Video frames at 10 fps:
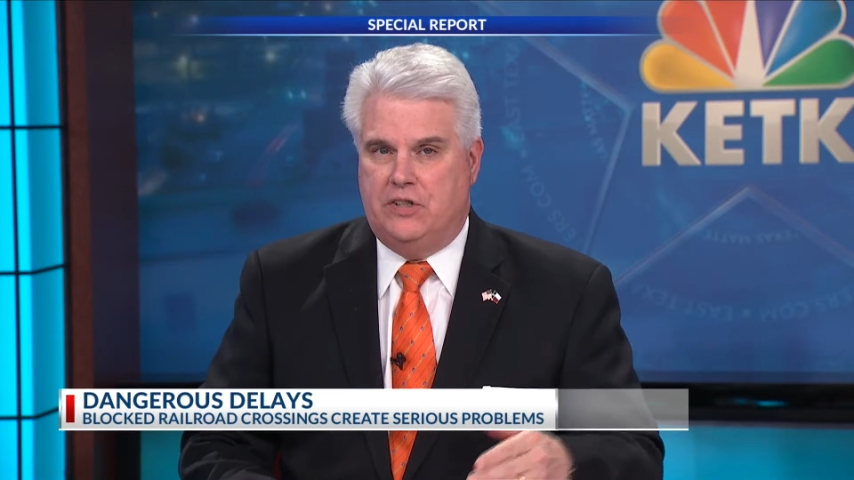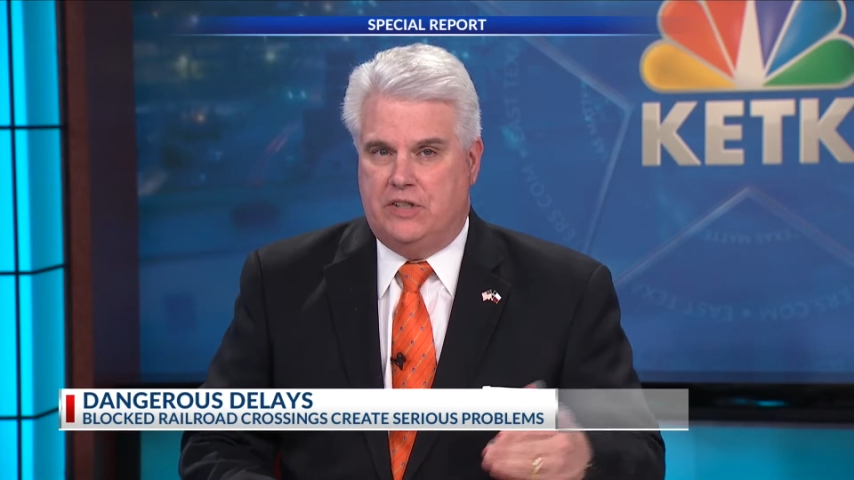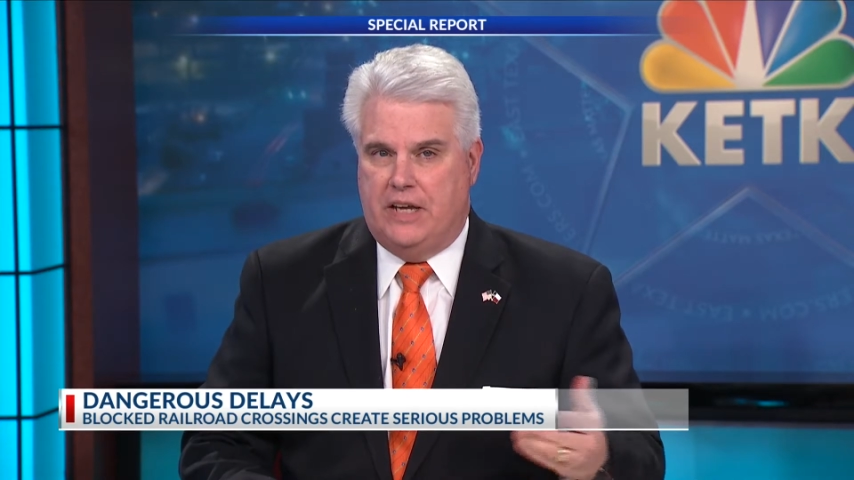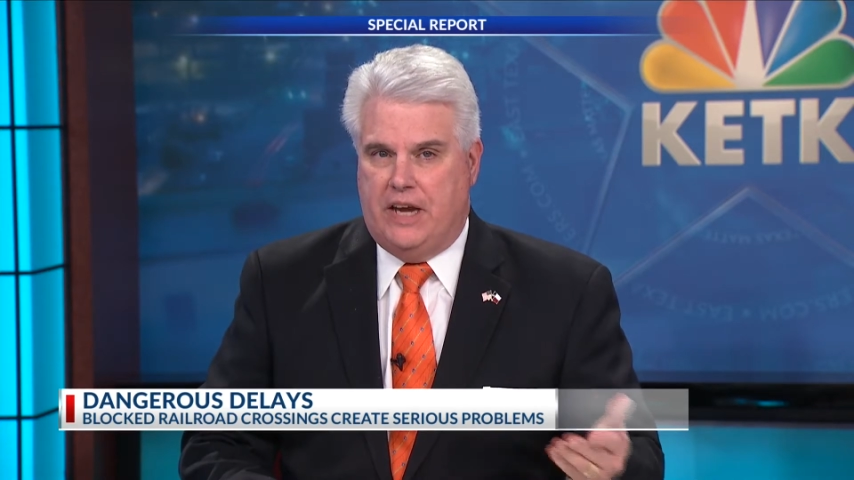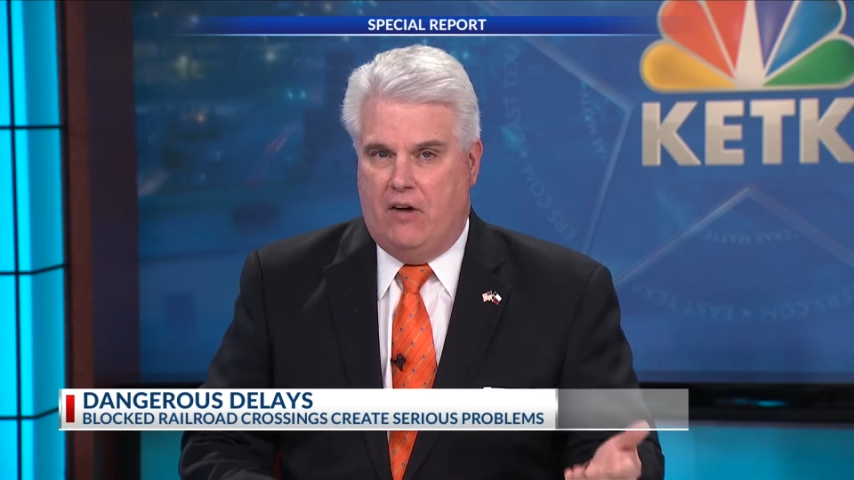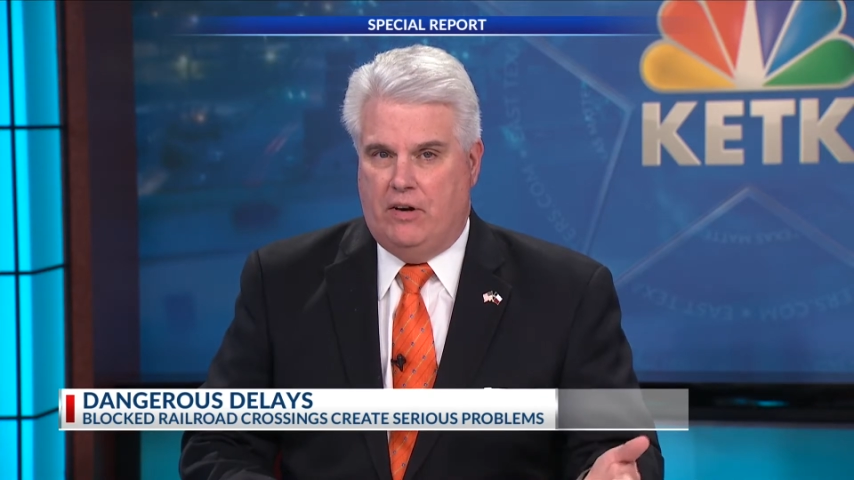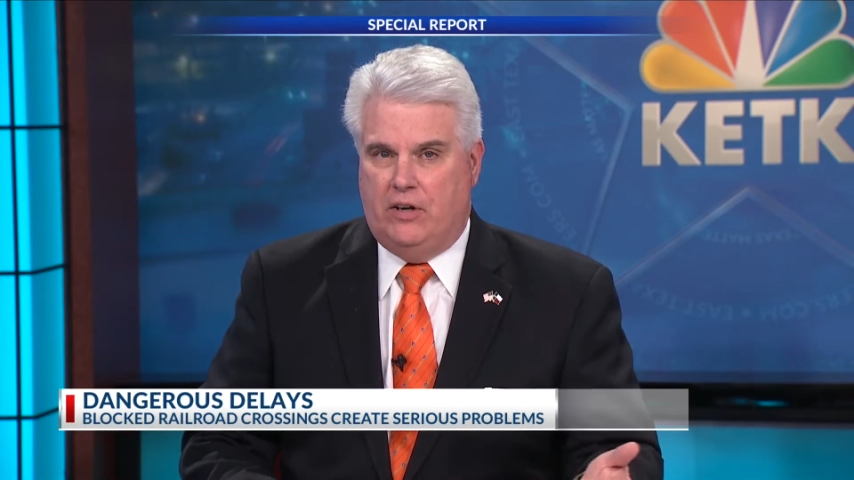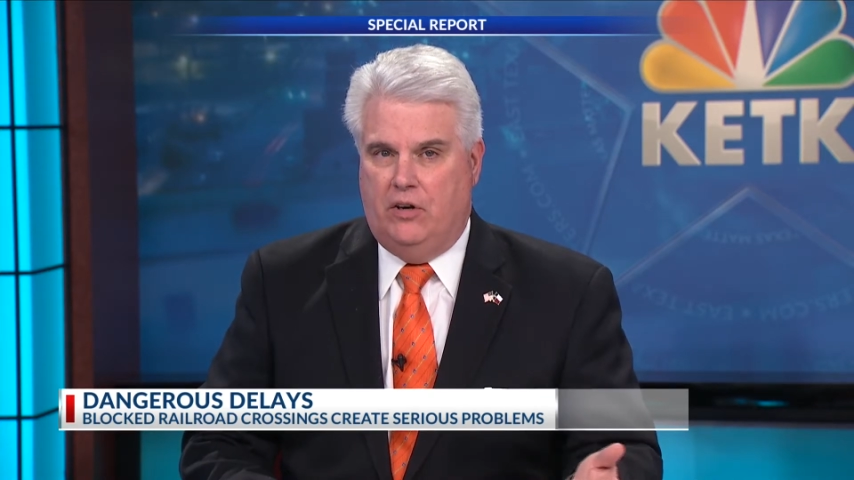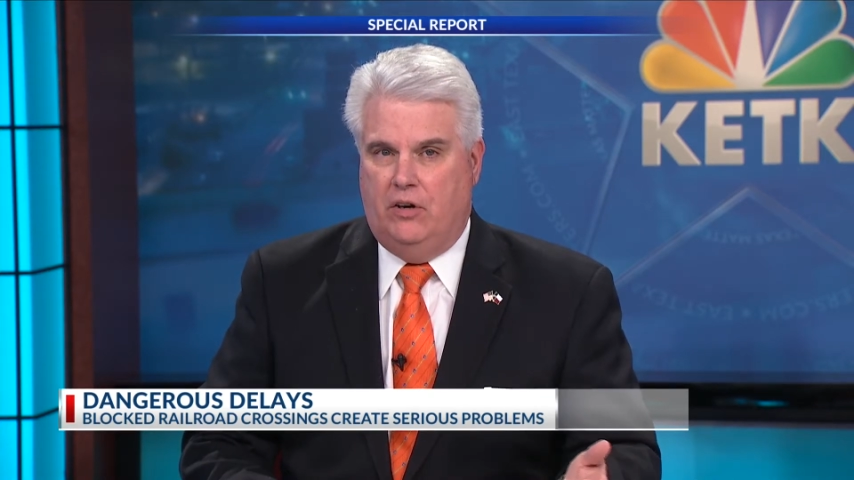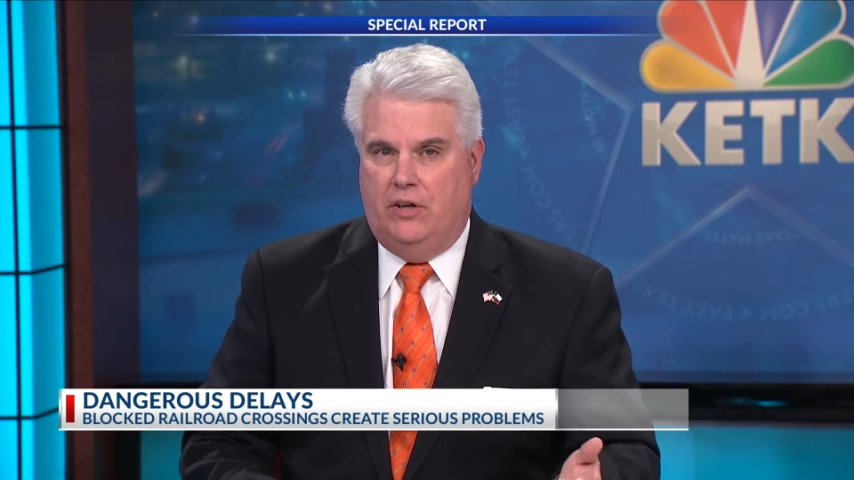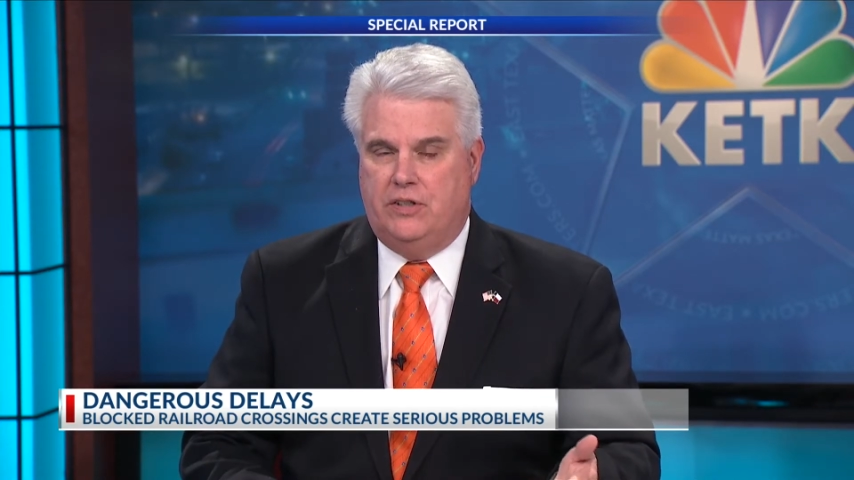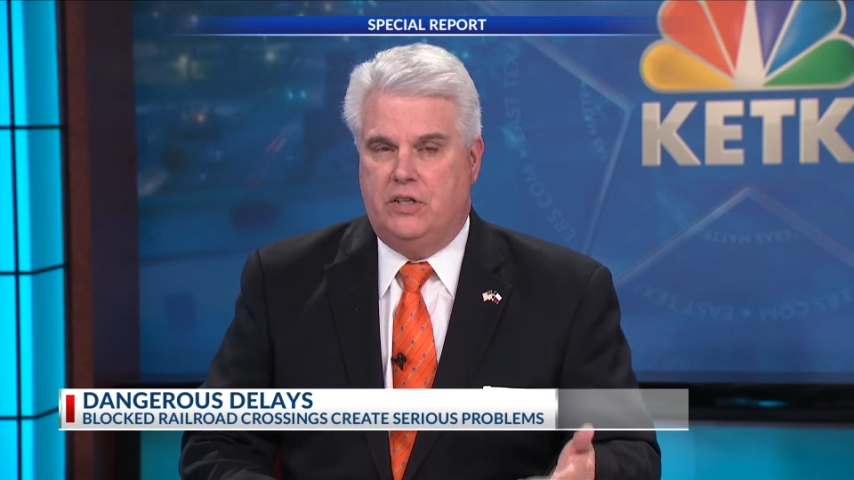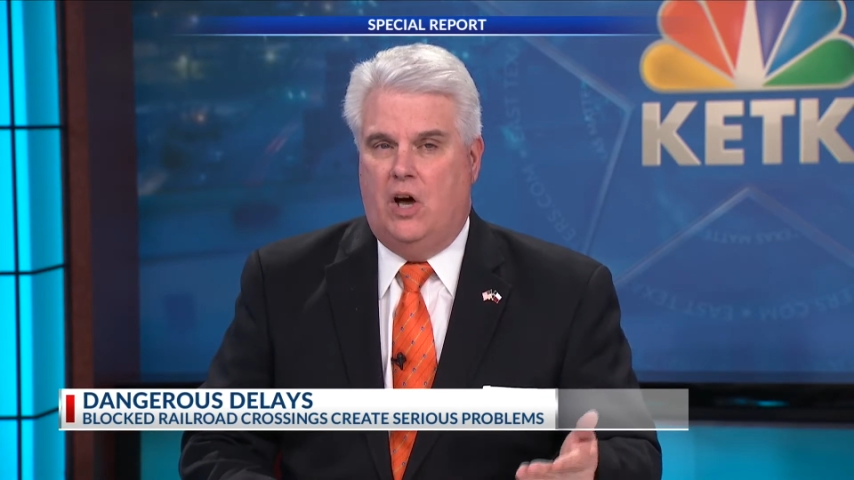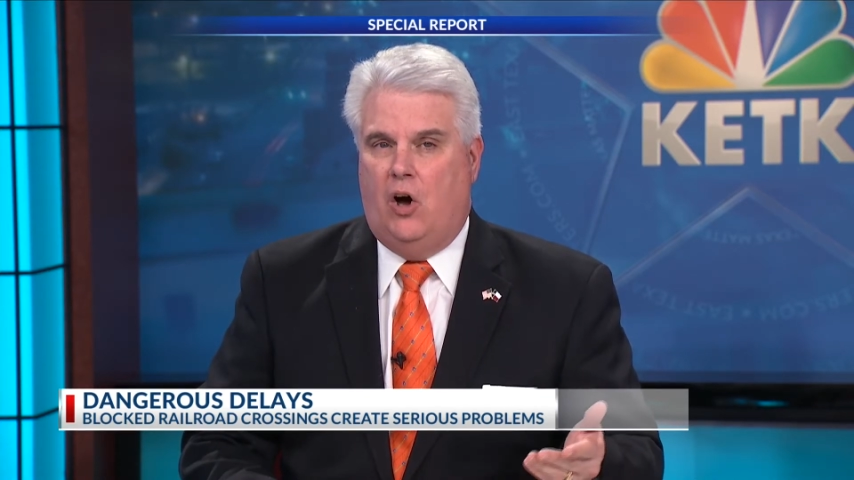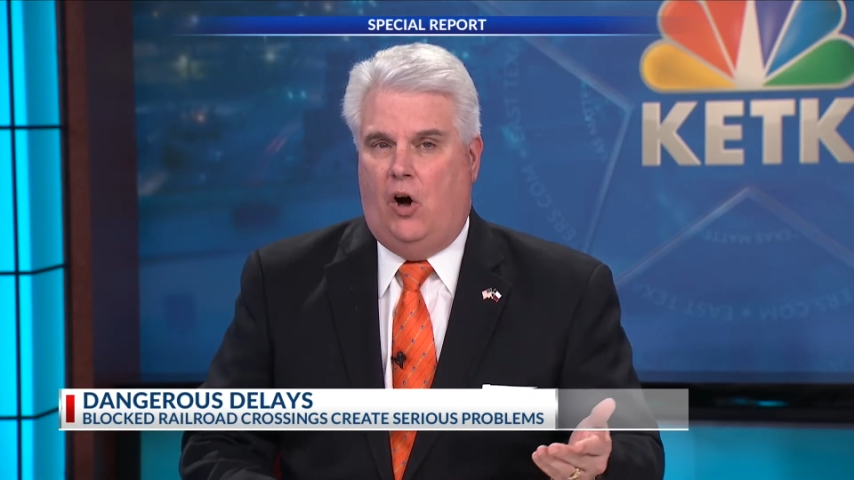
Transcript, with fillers: as they carry goods,